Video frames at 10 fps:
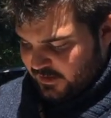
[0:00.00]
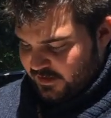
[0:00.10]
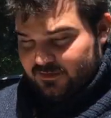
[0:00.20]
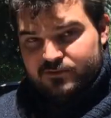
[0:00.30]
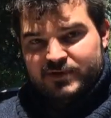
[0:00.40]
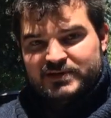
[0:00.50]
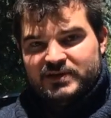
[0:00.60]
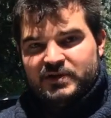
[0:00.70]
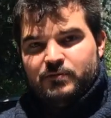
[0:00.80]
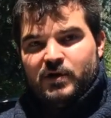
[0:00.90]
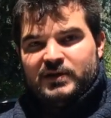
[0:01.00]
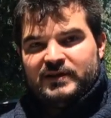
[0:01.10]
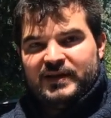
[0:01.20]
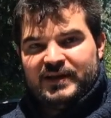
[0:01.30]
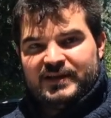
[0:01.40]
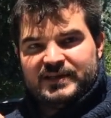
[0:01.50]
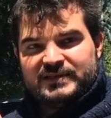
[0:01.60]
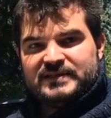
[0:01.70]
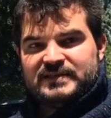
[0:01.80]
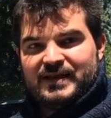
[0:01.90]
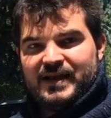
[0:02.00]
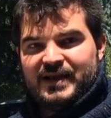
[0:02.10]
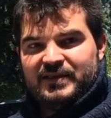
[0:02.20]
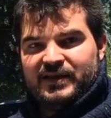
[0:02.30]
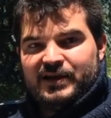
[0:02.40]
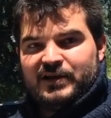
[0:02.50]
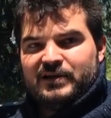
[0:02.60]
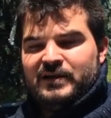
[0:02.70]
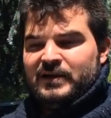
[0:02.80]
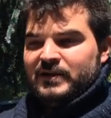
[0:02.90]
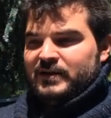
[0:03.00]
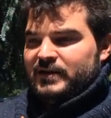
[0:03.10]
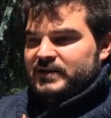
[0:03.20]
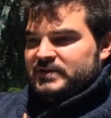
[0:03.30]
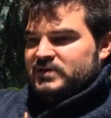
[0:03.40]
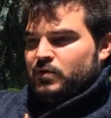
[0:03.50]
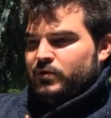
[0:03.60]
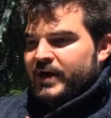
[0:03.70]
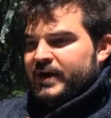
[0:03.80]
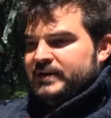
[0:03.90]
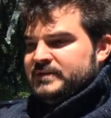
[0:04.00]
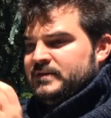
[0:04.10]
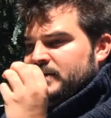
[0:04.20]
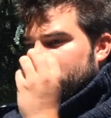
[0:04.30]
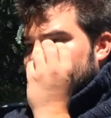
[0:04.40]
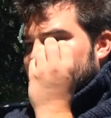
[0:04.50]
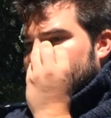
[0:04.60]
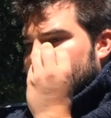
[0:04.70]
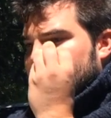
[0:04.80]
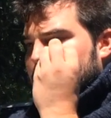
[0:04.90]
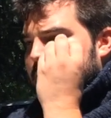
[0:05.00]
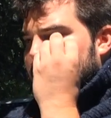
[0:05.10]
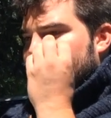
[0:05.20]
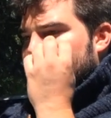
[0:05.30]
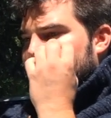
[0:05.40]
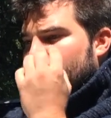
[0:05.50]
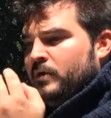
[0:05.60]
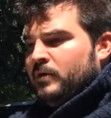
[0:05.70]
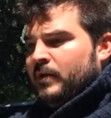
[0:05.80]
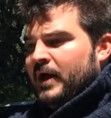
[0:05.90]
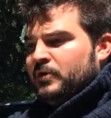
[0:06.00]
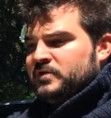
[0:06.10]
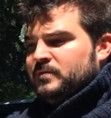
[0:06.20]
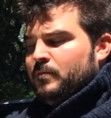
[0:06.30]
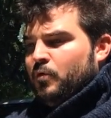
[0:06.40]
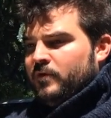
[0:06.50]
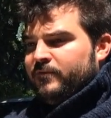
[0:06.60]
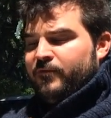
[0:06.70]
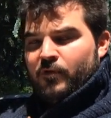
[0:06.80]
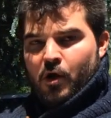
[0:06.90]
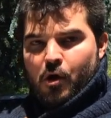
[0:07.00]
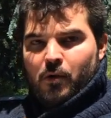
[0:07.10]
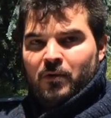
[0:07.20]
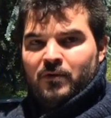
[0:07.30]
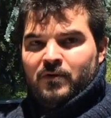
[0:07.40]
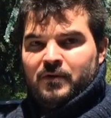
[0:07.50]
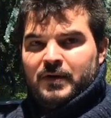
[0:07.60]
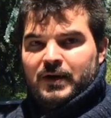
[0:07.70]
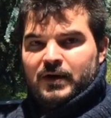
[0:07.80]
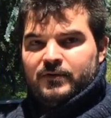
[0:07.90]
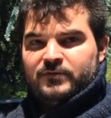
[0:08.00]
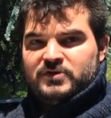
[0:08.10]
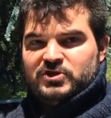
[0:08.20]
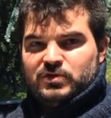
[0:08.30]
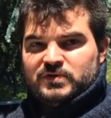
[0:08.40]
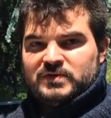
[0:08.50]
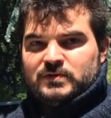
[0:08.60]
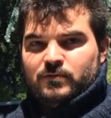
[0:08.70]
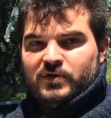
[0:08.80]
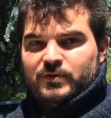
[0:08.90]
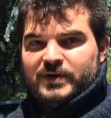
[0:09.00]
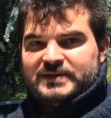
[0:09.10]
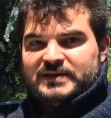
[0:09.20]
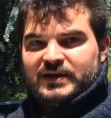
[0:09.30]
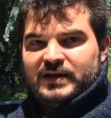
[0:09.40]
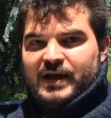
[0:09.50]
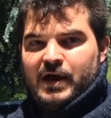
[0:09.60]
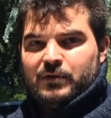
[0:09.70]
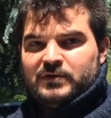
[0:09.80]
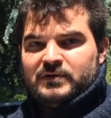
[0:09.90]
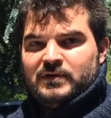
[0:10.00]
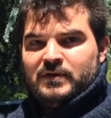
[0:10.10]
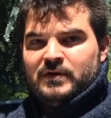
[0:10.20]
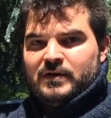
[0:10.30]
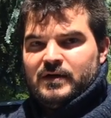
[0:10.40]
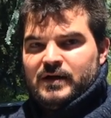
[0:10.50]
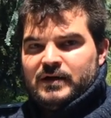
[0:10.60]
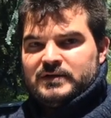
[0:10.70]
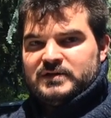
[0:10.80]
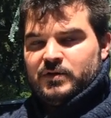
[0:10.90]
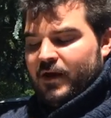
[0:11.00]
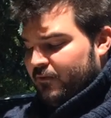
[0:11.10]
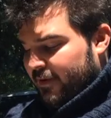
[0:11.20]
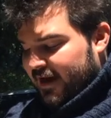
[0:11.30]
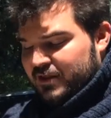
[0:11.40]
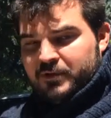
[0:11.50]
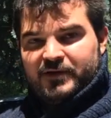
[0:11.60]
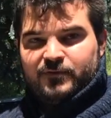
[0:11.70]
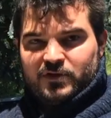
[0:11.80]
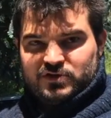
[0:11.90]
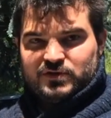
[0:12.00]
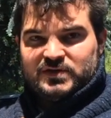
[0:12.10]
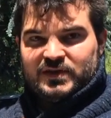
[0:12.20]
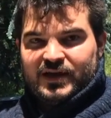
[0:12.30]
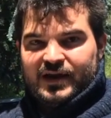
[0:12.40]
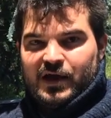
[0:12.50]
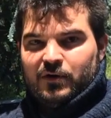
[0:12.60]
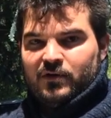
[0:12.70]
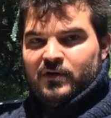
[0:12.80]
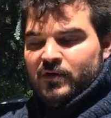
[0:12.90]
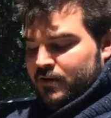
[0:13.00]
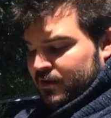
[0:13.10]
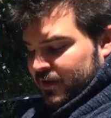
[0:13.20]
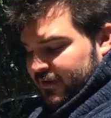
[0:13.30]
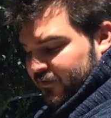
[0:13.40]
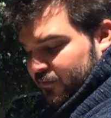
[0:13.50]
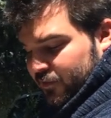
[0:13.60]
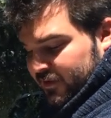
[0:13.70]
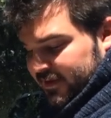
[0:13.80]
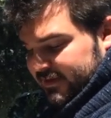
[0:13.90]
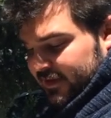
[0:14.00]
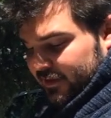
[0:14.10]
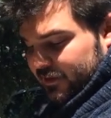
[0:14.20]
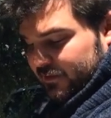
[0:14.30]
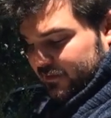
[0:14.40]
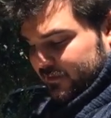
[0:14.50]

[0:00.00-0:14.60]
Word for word: And the reason you want these in there is so that, um, you know, it allows more flow of the juice when you're pressing it out. Uh, so you have a pathway for the juice to get out if you put these in here.